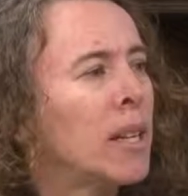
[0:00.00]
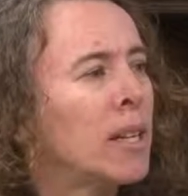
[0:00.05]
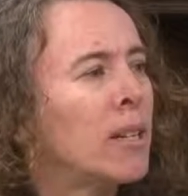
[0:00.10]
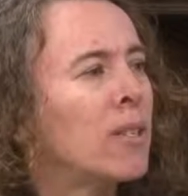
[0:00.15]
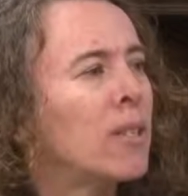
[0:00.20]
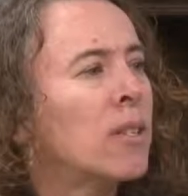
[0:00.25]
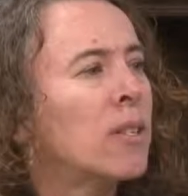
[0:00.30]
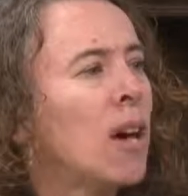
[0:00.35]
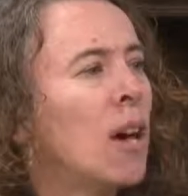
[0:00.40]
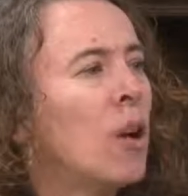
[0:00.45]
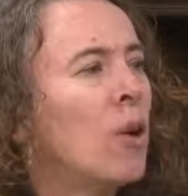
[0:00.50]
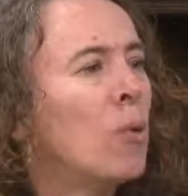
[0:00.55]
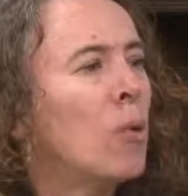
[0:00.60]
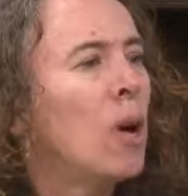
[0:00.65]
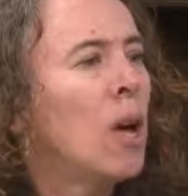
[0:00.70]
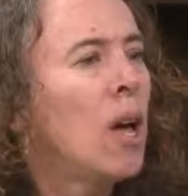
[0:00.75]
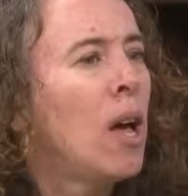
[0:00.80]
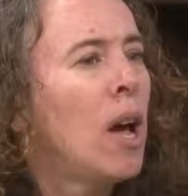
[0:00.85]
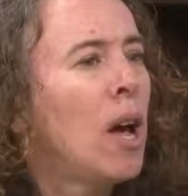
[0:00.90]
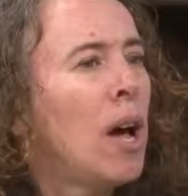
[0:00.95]
And so,
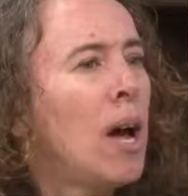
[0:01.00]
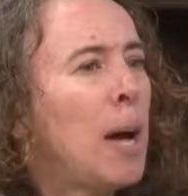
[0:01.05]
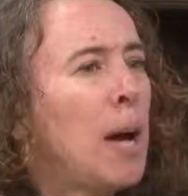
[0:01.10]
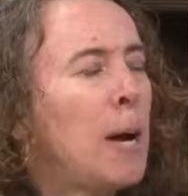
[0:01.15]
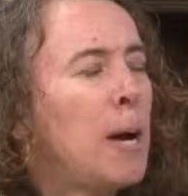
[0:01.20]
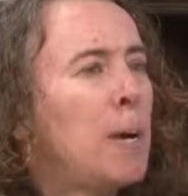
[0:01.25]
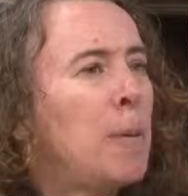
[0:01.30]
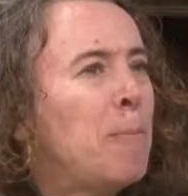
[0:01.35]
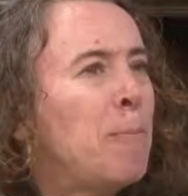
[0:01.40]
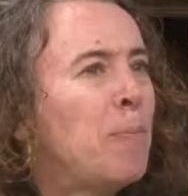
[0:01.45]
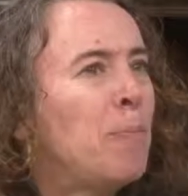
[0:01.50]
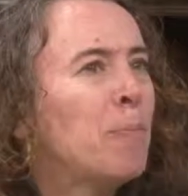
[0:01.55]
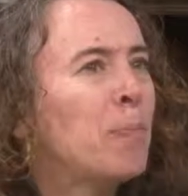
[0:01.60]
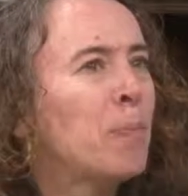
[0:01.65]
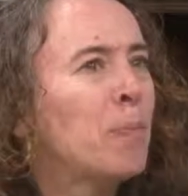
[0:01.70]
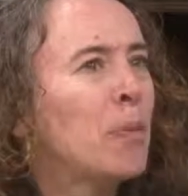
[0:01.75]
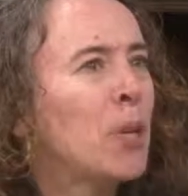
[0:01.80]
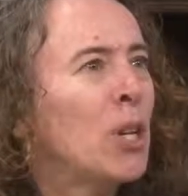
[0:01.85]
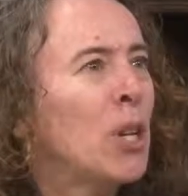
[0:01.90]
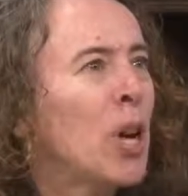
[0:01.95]

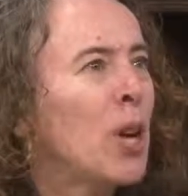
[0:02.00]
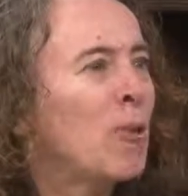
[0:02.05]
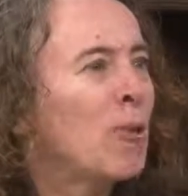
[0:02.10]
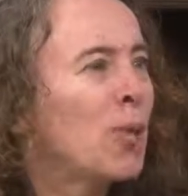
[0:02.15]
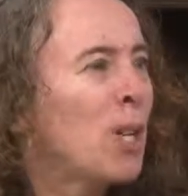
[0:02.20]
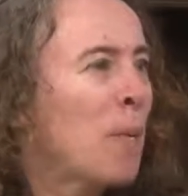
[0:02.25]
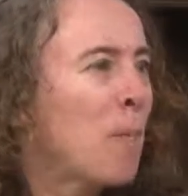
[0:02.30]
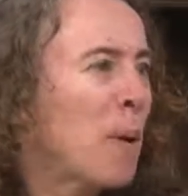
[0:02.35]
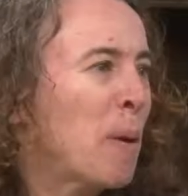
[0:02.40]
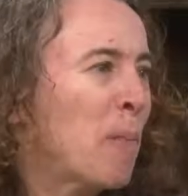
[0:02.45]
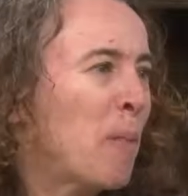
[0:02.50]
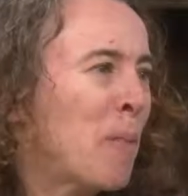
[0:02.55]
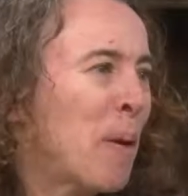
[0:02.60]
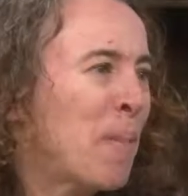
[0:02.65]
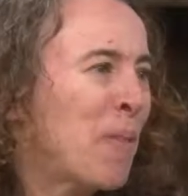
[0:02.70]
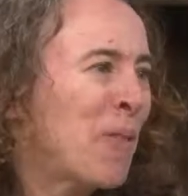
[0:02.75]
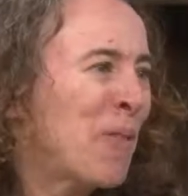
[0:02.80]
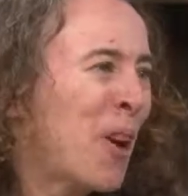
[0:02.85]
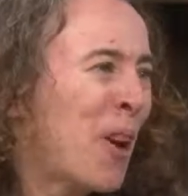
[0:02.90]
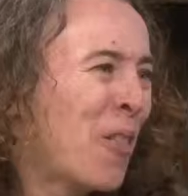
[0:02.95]
some people
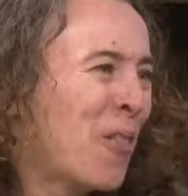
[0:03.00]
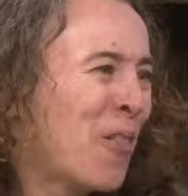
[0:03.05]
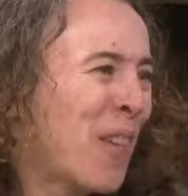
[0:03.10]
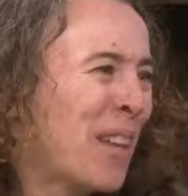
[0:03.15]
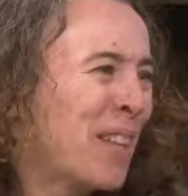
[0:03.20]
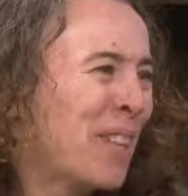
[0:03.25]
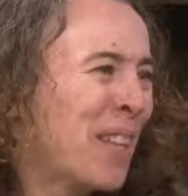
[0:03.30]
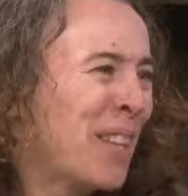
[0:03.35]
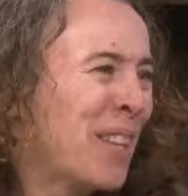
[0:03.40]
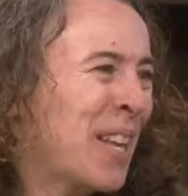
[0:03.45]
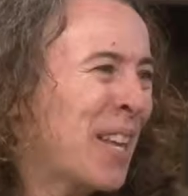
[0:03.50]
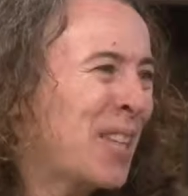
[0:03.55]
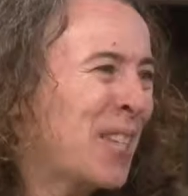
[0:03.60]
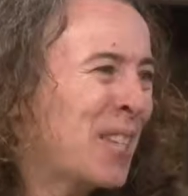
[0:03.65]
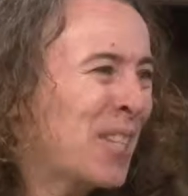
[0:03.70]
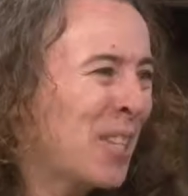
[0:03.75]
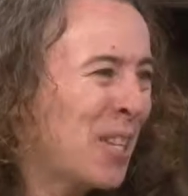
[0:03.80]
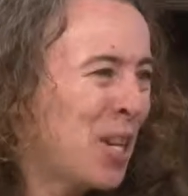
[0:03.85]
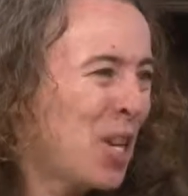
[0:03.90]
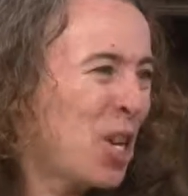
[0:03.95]
maybe not think that
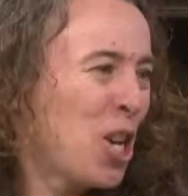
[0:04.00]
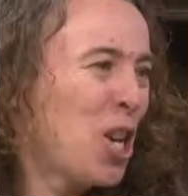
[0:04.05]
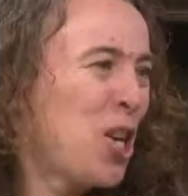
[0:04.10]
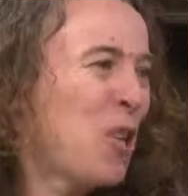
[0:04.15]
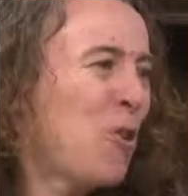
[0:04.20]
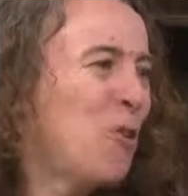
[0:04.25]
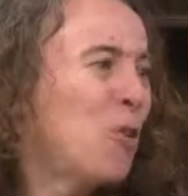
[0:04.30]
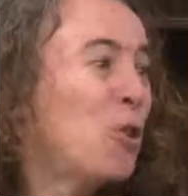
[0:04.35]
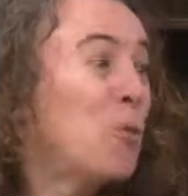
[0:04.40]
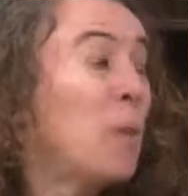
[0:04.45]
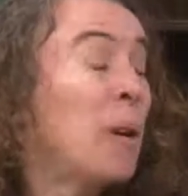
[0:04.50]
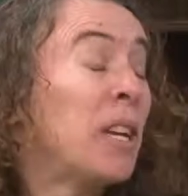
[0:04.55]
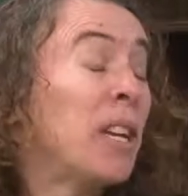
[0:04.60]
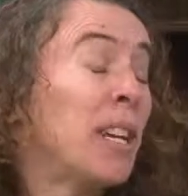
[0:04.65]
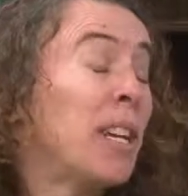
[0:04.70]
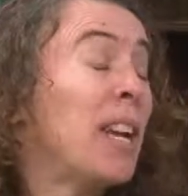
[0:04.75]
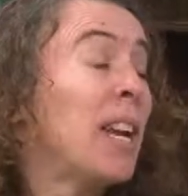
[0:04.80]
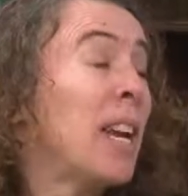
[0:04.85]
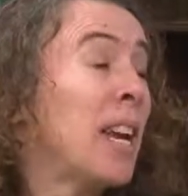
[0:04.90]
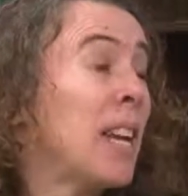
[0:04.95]
that's huge, but
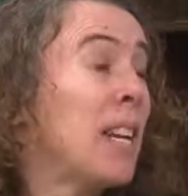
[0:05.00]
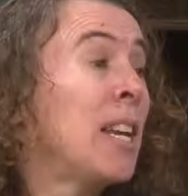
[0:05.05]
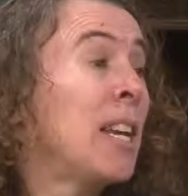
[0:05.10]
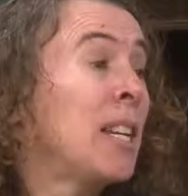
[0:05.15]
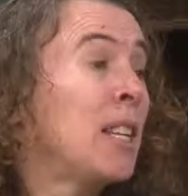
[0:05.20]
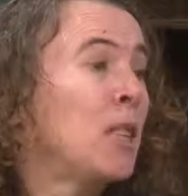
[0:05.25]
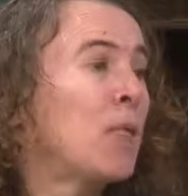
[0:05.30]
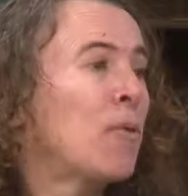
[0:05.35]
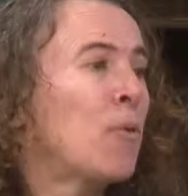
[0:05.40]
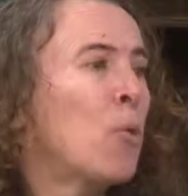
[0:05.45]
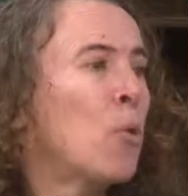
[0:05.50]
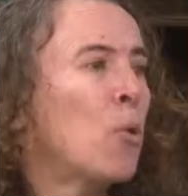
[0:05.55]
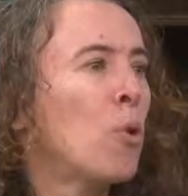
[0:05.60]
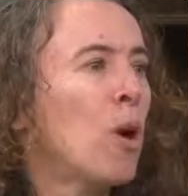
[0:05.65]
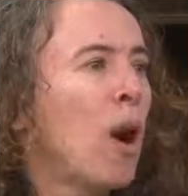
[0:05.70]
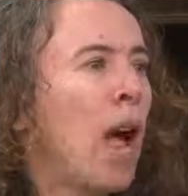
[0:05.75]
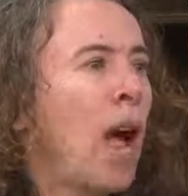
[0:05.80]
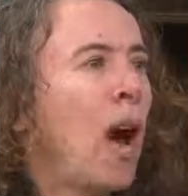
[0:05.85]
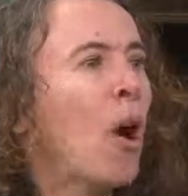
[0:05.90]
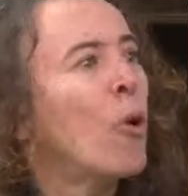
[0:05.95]
it is for
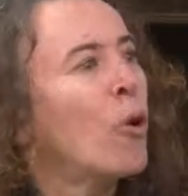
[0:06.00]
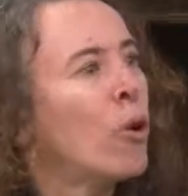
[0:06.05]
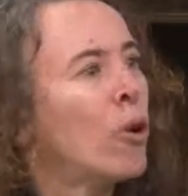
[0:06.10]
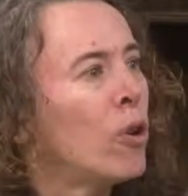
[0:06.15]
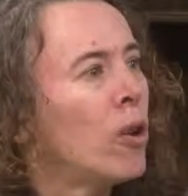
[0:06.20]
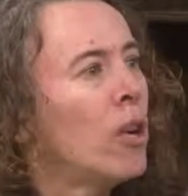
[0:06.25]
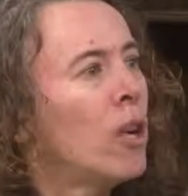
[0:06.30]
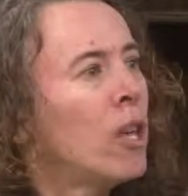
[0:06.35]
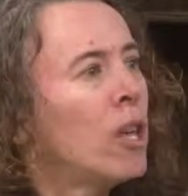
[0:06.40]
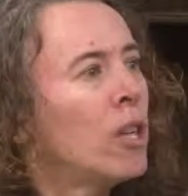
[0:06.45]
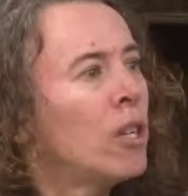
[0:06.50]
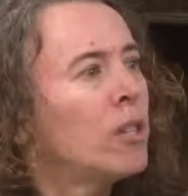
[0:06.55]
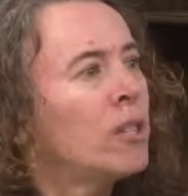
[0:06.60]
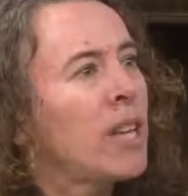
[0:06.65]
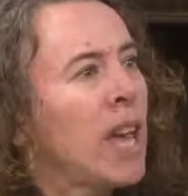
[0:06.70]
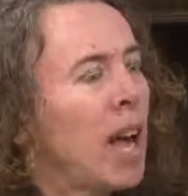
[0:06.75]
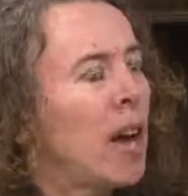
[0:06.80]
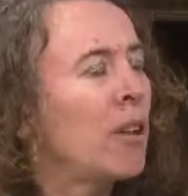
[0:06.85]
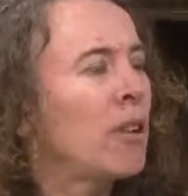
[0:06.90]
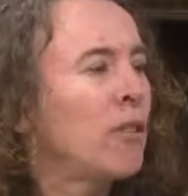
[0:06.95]
our
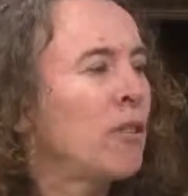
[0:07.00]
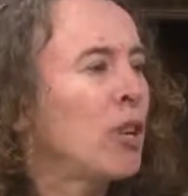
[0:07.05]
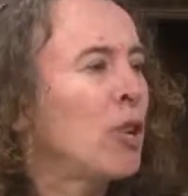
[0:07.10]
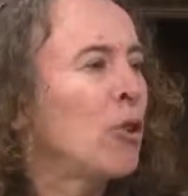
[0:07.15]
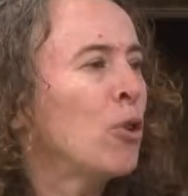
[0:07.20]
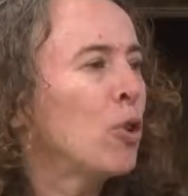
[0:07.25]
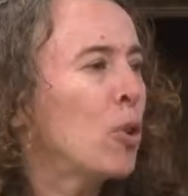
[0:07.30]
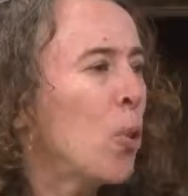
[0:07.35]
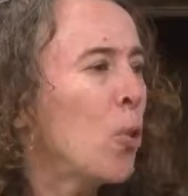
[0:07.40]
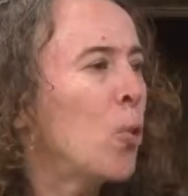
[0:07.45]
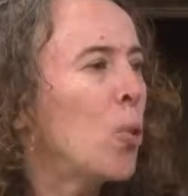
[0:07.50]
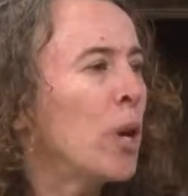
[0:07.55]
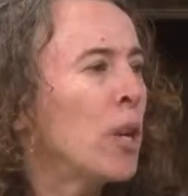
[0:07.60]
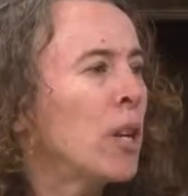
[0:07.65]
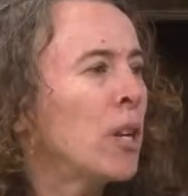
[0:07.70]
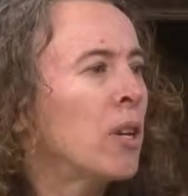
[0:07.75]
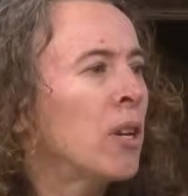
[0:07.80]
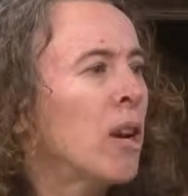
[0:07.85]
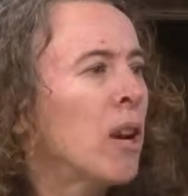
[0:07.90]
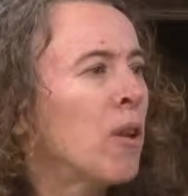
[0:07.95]
town of
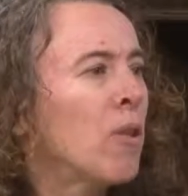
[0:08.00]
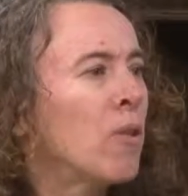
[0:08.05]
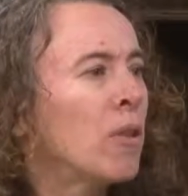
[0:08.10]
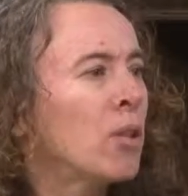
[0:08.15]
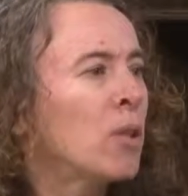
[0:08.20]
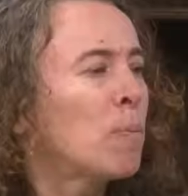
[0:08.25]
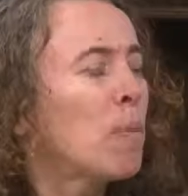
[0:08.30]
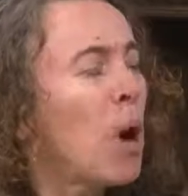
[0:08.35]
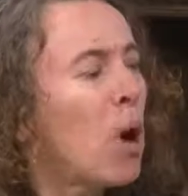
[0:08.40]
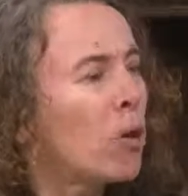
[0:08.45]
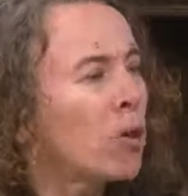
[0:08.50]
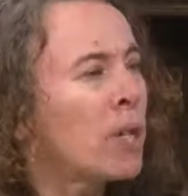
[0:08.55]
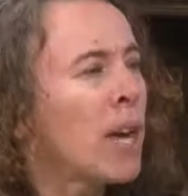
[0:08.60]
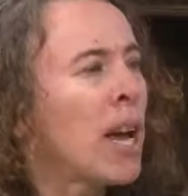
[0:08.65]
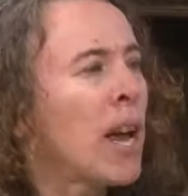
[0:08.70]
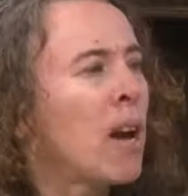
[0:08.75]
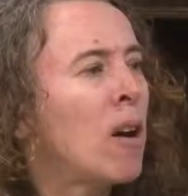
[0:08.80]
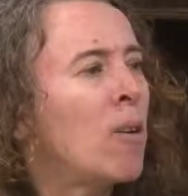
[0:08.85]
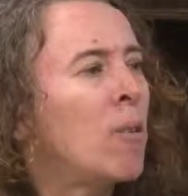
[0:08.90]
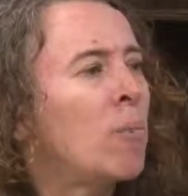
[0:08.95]
Unicoi, a small
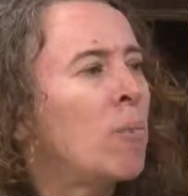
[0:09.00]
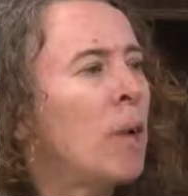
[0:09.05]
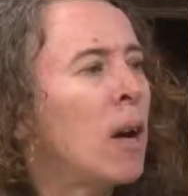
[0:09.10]
town.